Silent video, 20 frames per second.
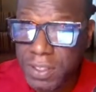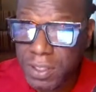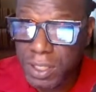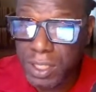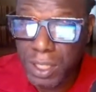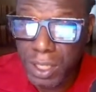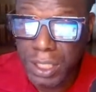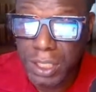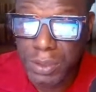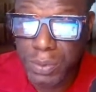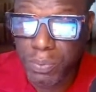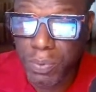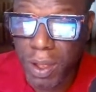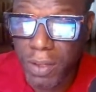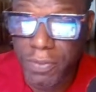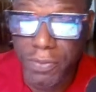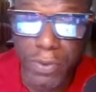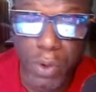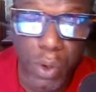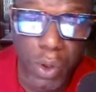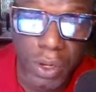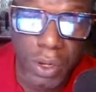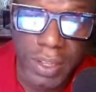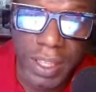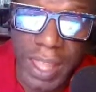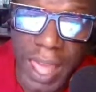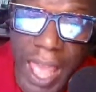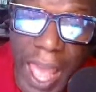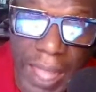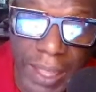deal is worth
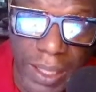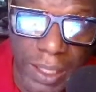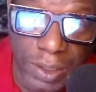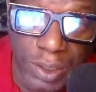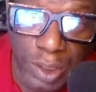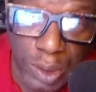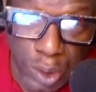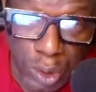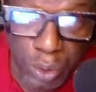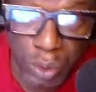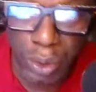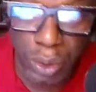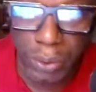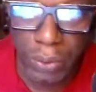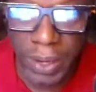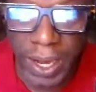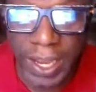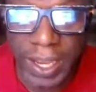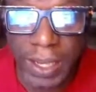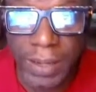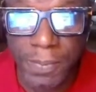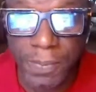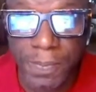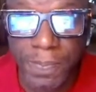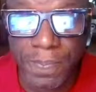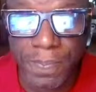$400 to you, right?